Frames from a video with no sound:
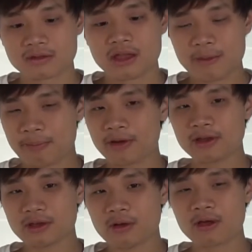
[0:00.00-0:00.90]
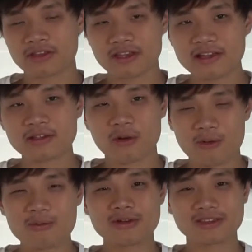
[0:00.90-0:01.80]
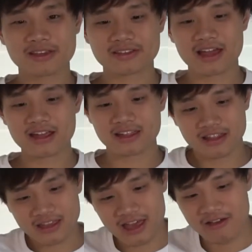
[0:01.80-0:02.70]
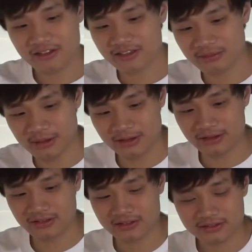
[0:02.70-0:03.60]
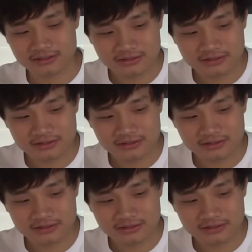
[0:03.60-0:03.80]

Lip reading: It tastes almost exactly like how it smells.